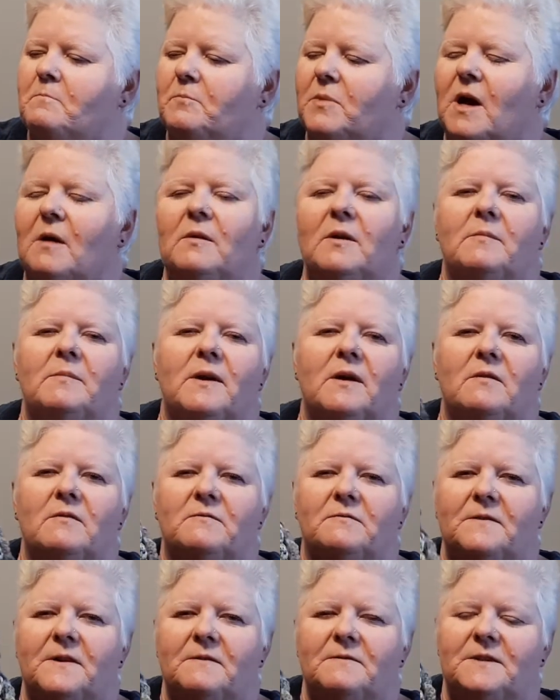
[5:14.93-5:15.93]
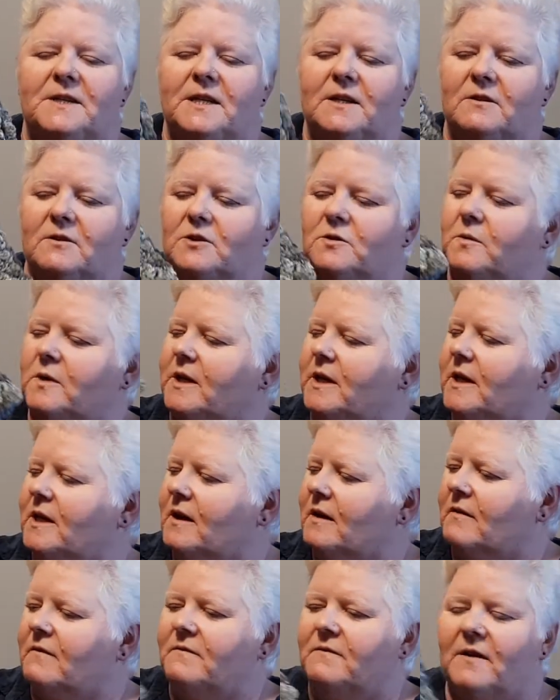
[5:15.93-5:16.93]
probably about 15 or
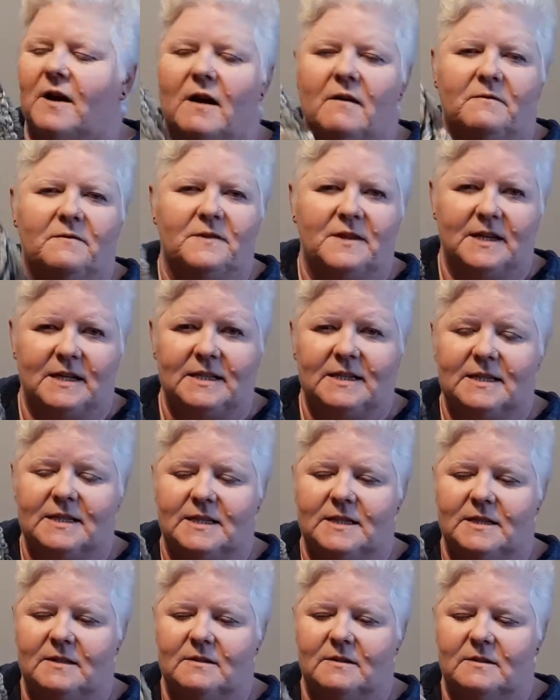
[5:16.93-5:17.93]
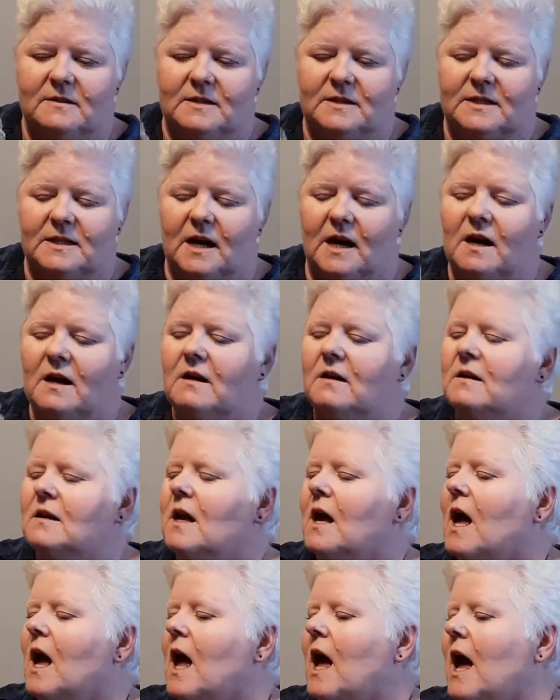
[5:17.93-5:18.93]
20 of, of this style,
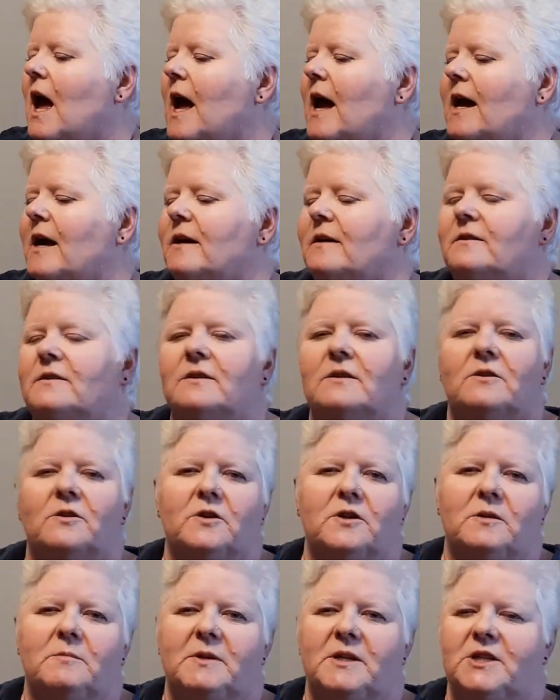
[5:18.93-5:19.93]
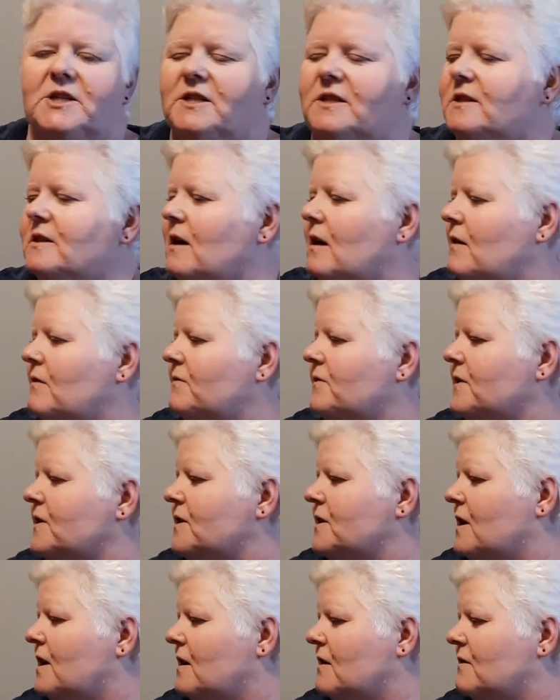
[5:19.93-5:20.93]
and they're going to be just all for the
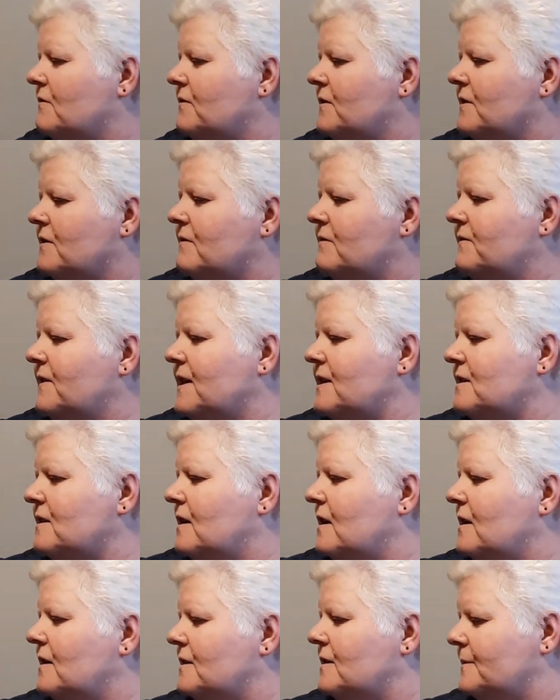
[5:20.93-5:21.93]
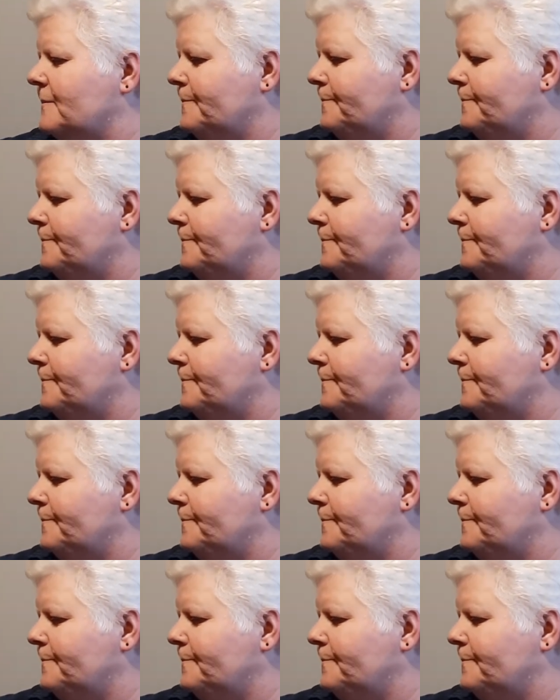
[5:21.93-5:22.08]
dog for the face claws.